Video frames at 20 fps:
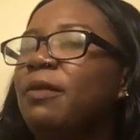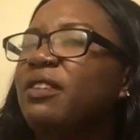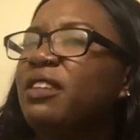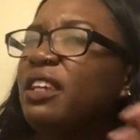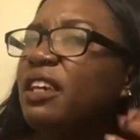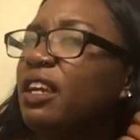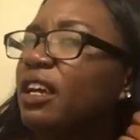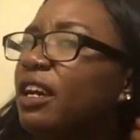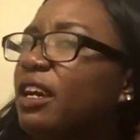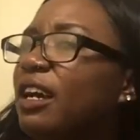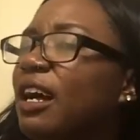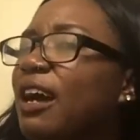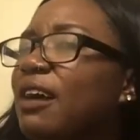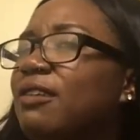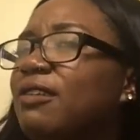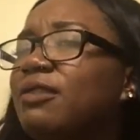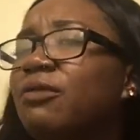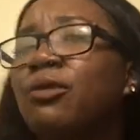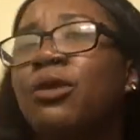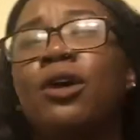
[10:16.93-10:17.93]

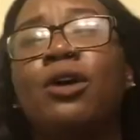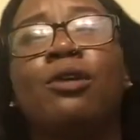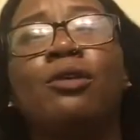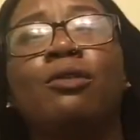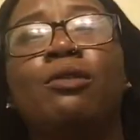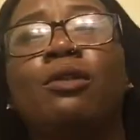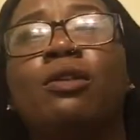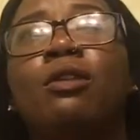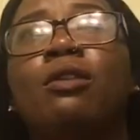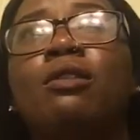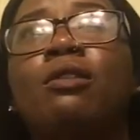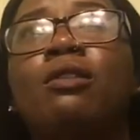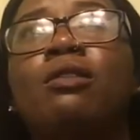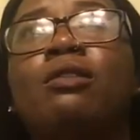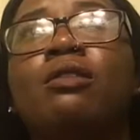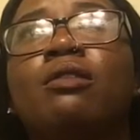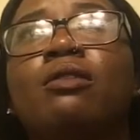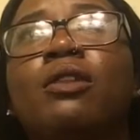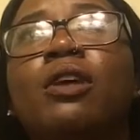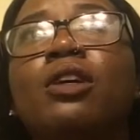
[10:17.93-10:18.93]
Well,
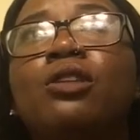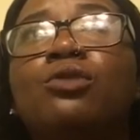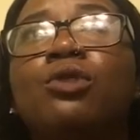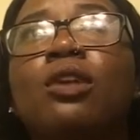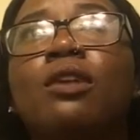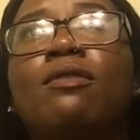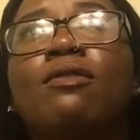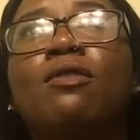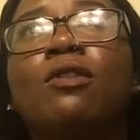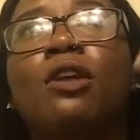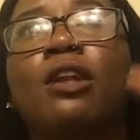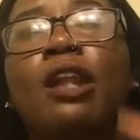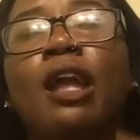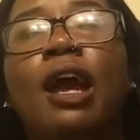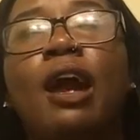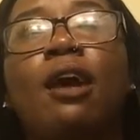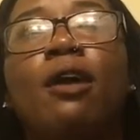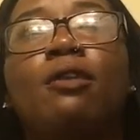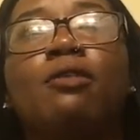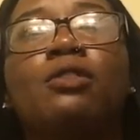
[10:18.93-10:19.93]
they're 24
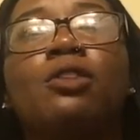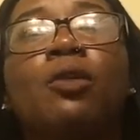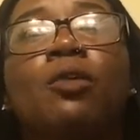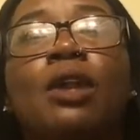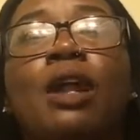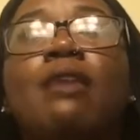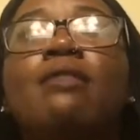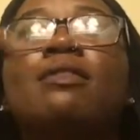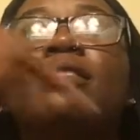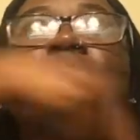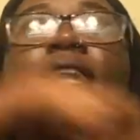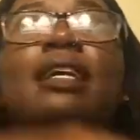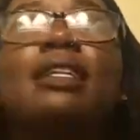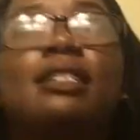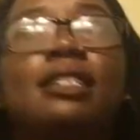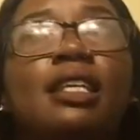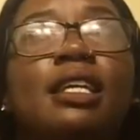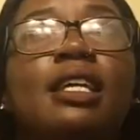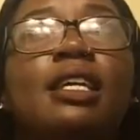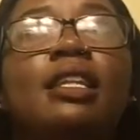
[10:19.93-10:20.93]
now. So when I was
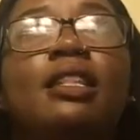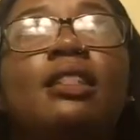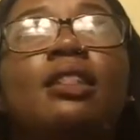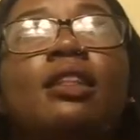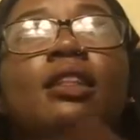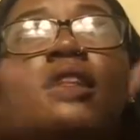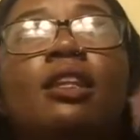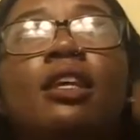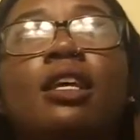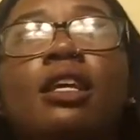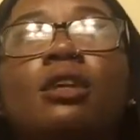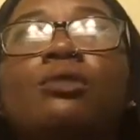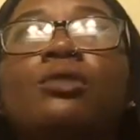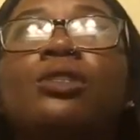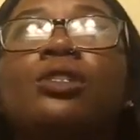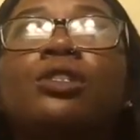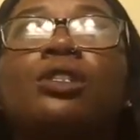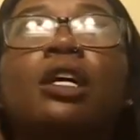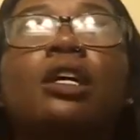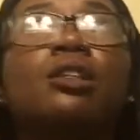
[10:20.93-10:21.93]
19, he
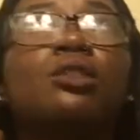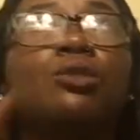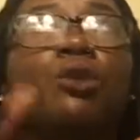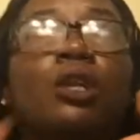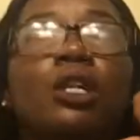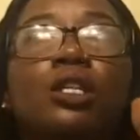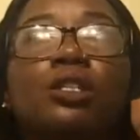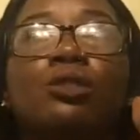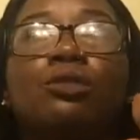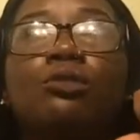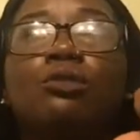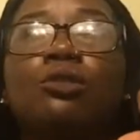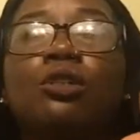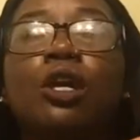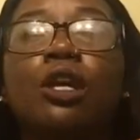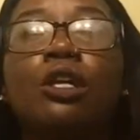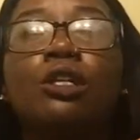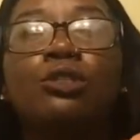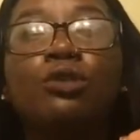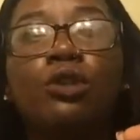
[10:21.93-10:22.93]
was 22,
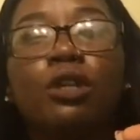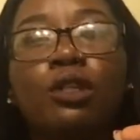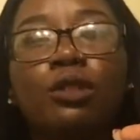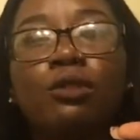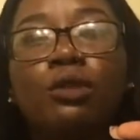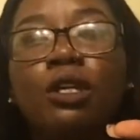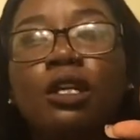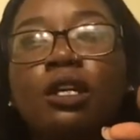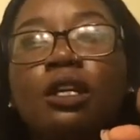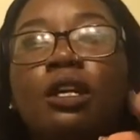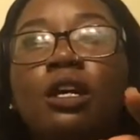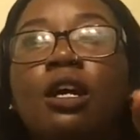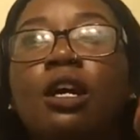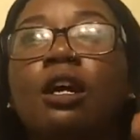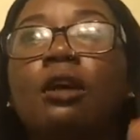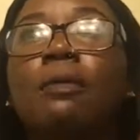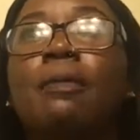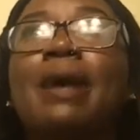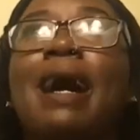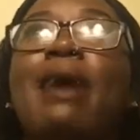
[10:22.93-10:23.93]
turning 23,
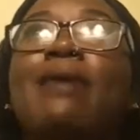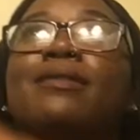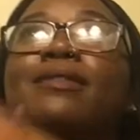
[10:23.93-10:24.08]
but I